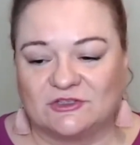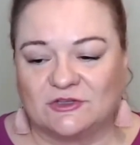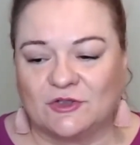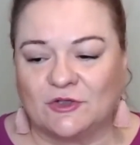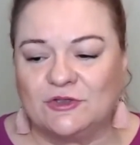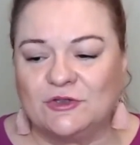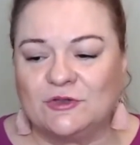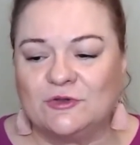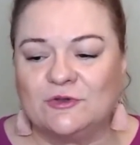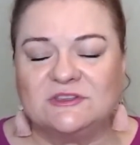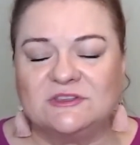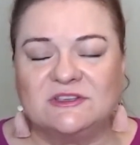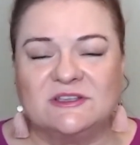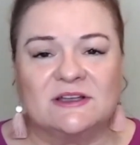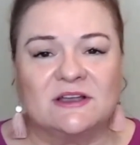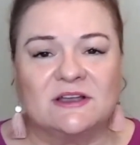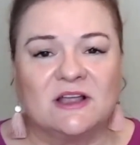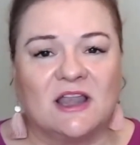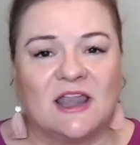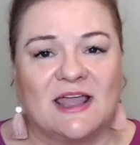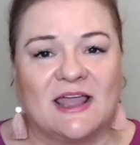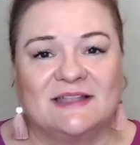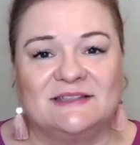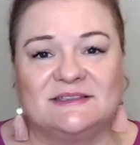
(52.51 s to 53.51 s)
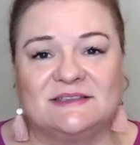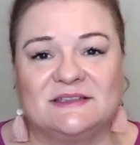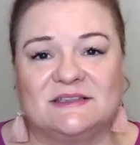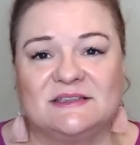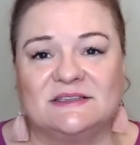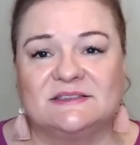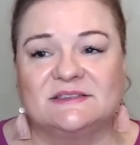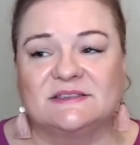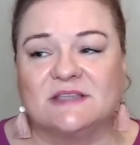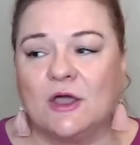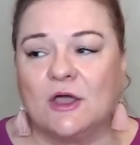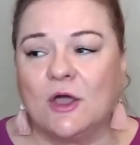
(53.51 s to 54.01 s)
So using
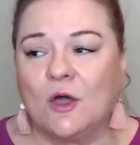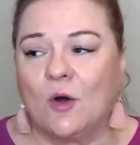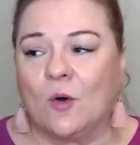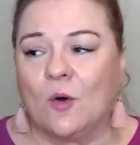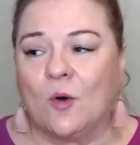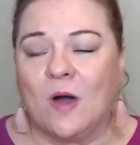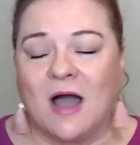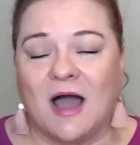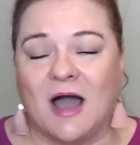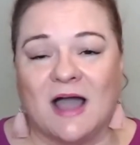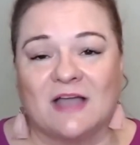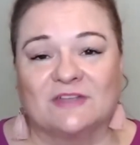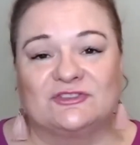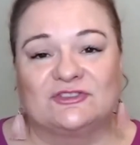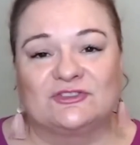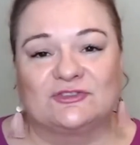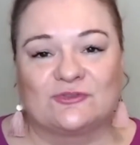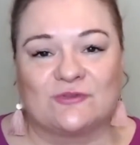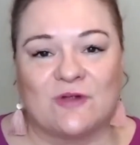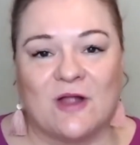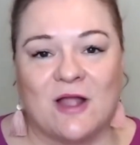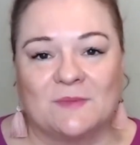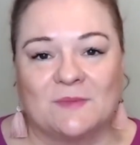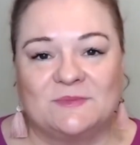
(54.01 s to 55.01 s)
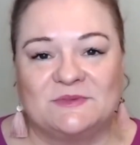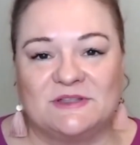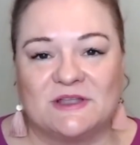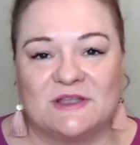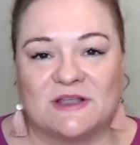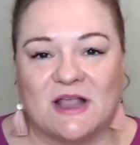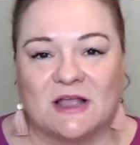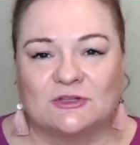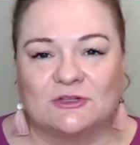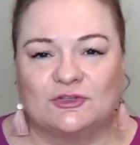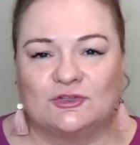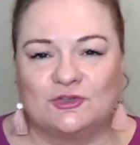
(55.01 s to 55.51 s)
cleansers or harsh scrubs
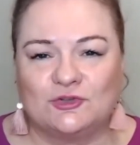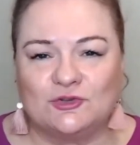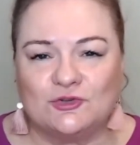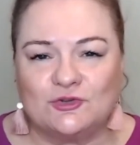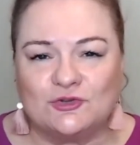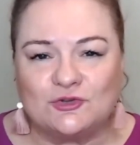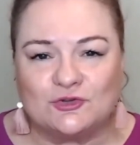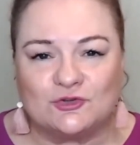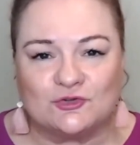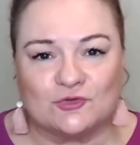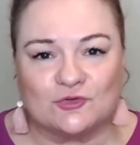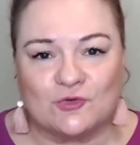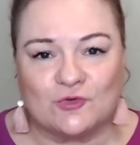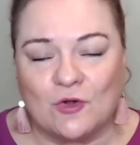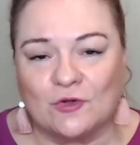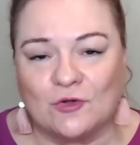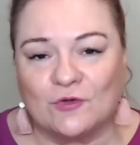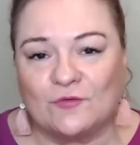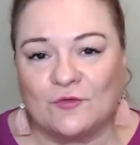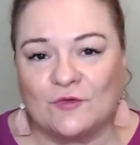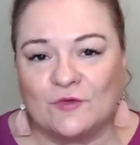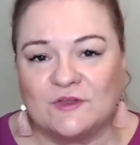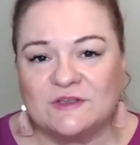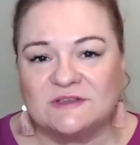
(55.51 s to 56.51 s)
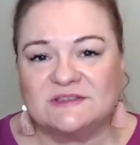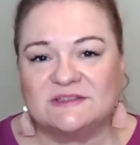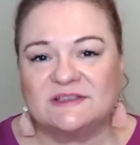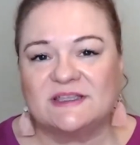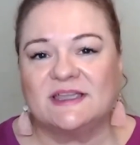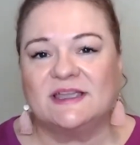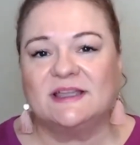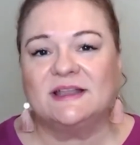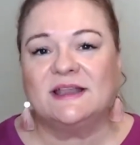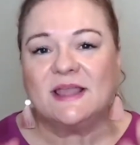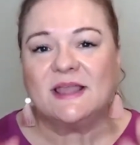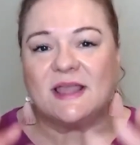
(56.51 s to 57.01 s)
that are too strong for the
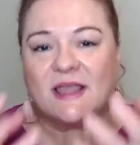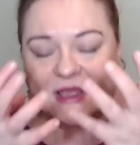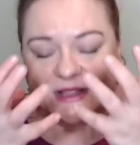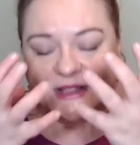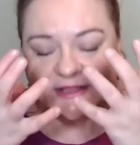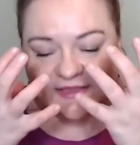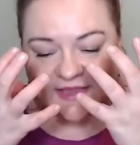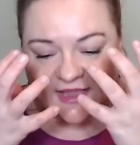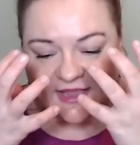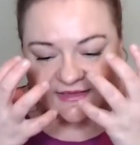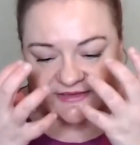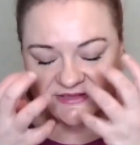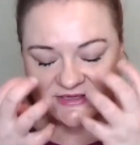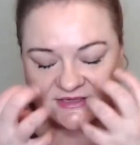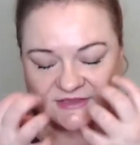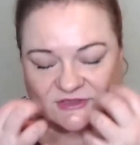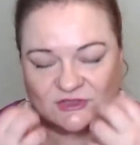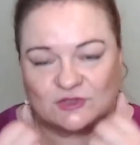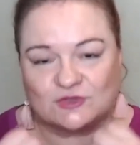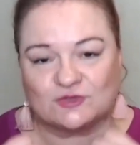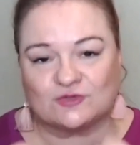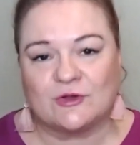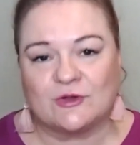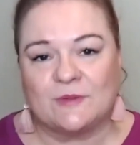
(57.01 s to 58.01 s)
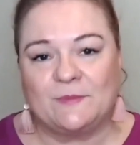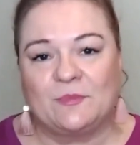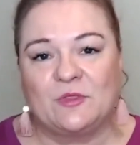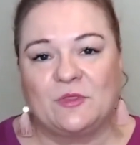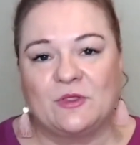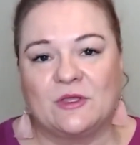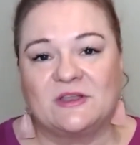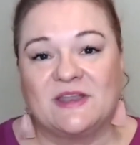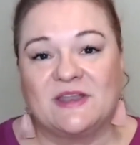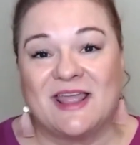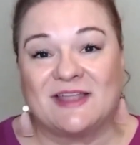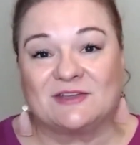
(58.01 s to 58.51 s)
skin, that strip
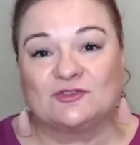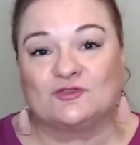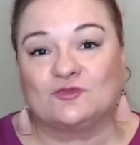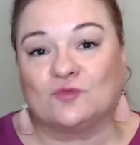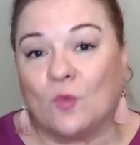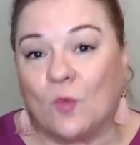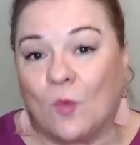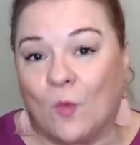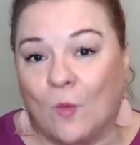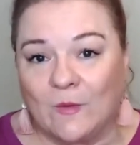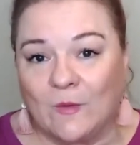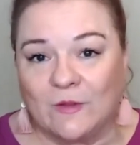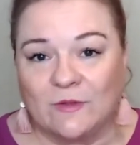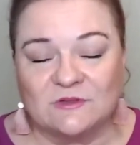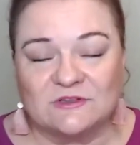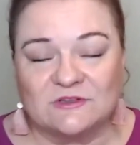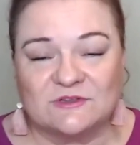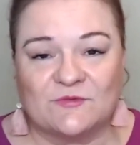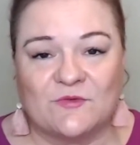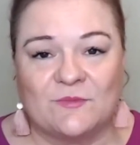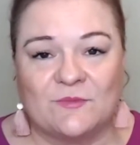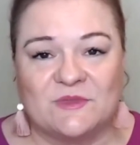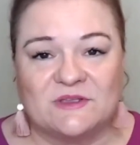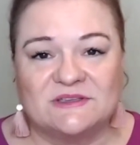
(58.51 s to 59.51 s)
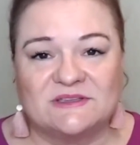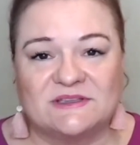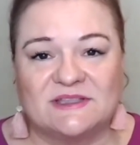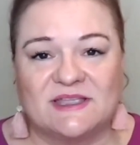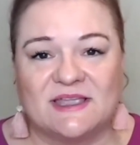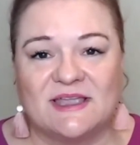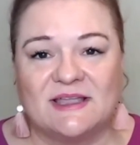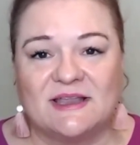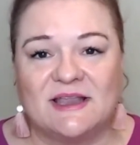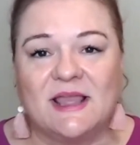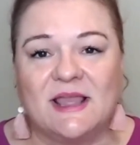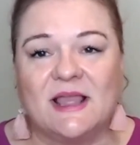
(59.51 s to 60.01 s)
the natural oils from the
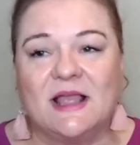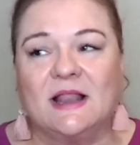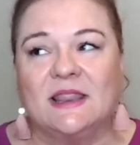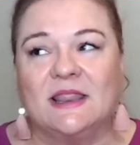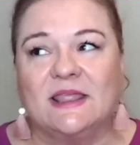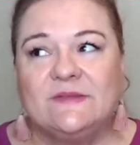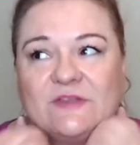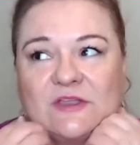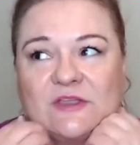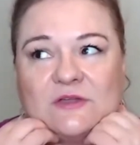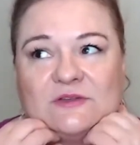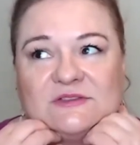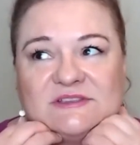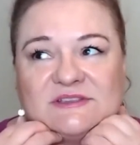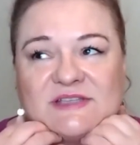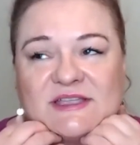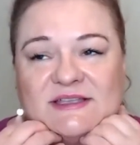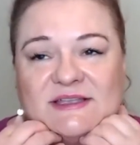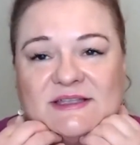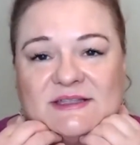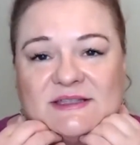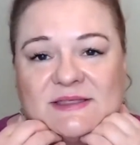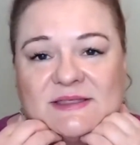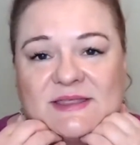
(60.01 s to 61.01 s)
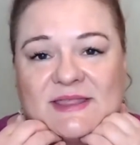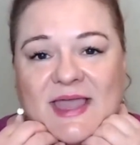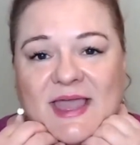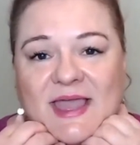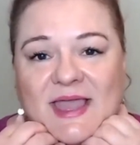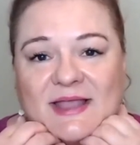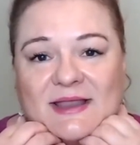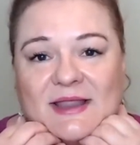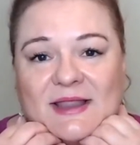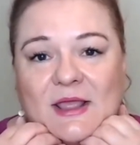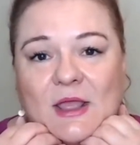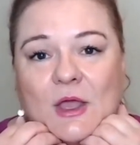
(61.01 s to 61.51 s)
skin, leaving your skin
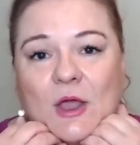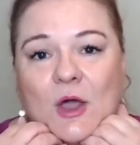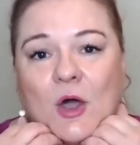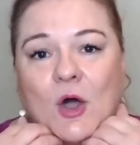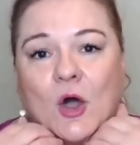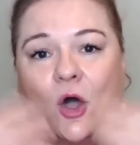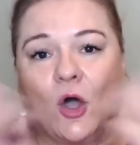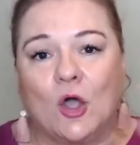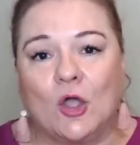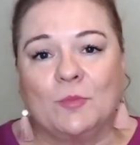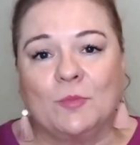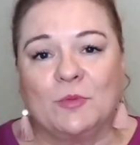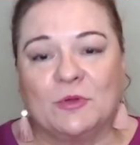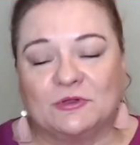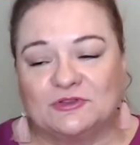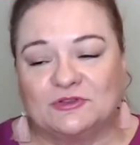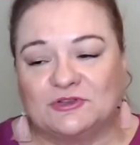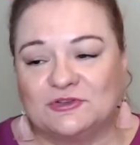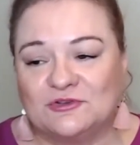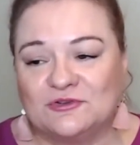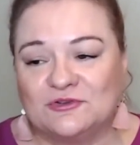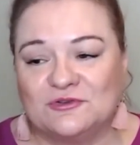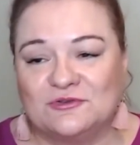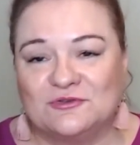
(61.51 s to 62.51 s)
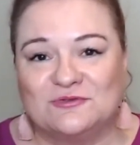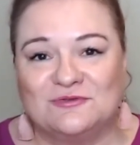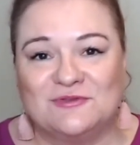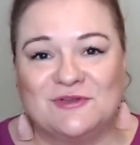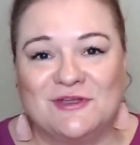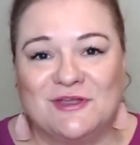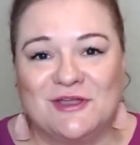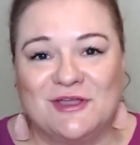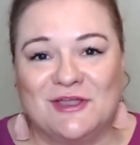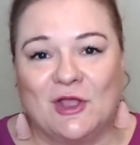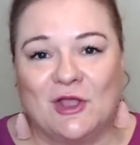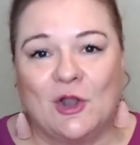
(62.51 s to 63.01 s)
then open to
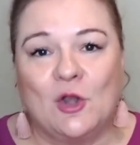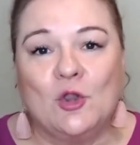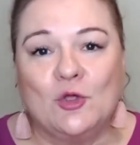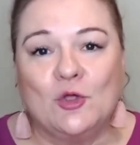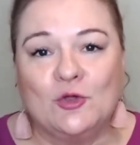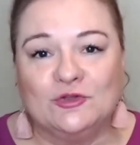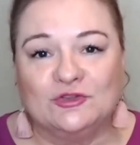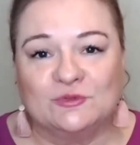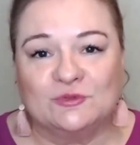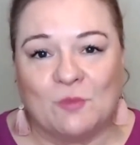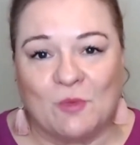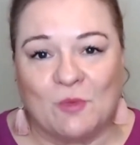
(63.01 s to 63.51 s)
lose